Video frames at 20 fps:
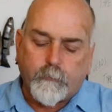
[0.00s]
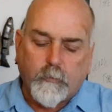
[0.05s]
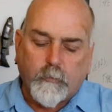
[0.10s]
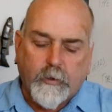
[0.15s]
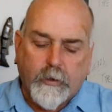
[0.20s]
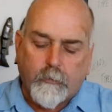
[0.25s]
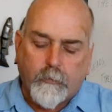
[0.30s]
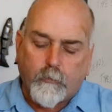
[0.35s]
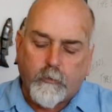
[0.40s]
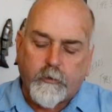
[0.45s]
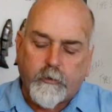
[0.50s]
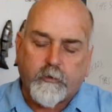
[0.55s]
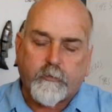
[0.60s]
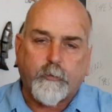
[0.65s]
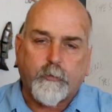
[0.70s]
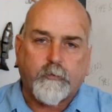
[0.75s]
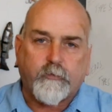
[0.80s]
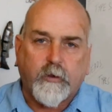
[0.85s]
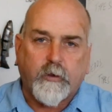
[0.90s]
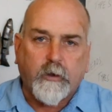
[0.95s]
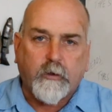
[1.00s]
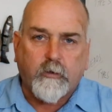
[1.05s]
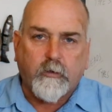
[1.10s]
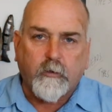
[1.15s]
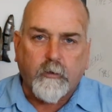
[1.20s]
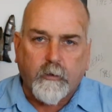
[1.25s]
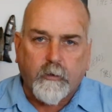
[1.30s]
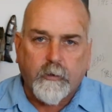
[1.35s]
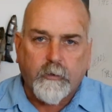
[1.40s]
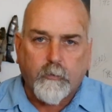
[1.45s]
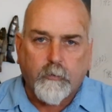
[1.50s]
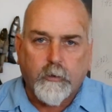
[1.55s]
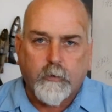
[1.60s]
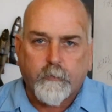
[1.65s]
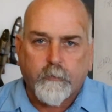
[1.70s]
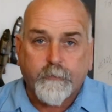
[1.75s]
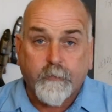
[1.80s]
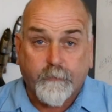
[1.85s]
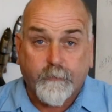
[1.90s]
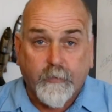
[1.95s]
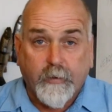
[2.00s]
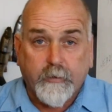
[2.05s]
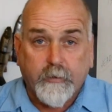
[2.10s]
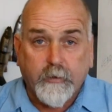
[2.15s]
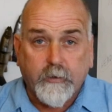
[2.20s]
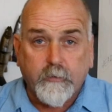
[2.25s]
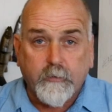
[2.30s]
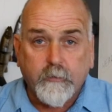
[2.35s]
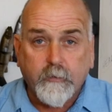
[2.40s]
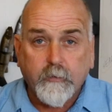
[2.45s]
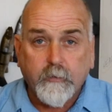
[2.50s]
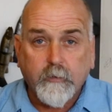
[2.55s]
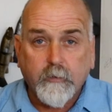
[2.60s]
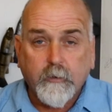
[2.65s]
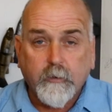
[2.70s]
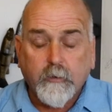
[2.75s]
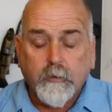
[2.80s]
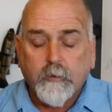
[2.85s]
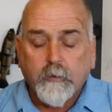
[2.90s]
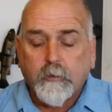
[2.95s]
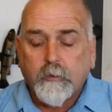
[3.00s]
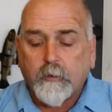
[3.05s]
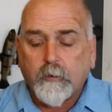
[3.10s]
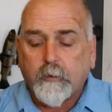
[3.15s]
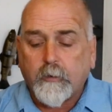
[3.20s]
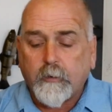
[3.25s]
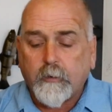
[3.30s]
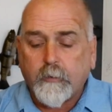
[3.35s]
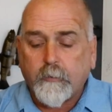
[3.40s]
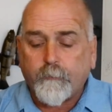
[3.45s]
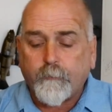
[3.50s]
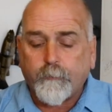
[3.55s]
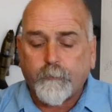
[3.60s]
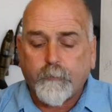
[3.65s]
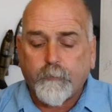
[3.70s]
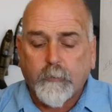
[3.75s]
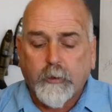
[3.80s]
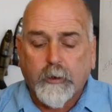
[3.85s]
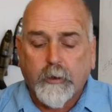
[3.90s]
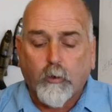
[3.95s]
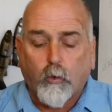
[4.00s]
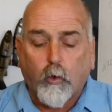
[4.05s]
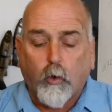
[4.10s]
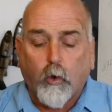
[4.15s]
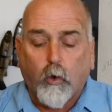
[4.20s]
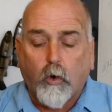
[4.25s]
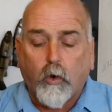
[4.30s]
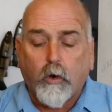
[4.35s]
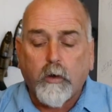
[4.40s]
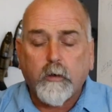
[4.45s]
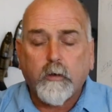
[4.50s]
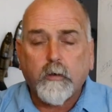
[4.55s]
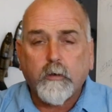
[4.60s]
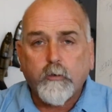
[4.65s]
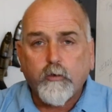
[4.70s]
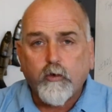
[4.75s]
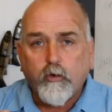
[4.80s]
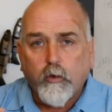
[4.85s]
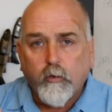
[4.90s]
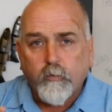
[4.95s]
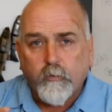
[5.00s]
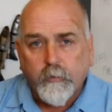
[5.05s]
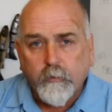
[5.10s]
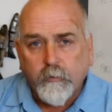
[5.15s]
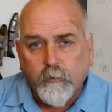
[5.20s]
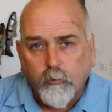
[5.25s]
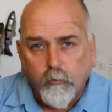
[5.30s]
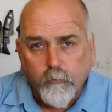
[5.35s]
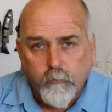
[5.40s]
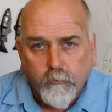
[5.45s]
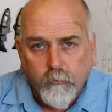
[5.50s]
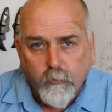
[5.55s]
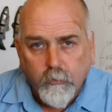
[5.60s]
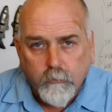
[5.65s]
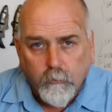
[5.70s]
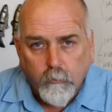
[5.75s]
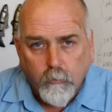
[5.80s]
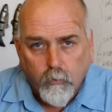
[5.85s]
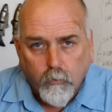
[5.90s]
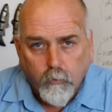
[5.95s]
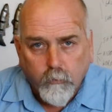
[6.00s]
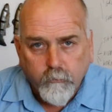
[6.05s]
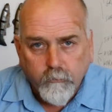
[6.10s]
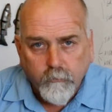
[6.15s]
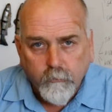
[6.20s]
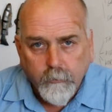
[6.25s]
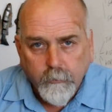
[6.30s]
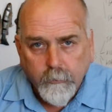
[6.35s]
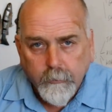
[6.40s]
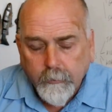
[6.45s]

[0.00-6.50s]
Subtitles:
that works particularly well for flathead, or using little circle hooks.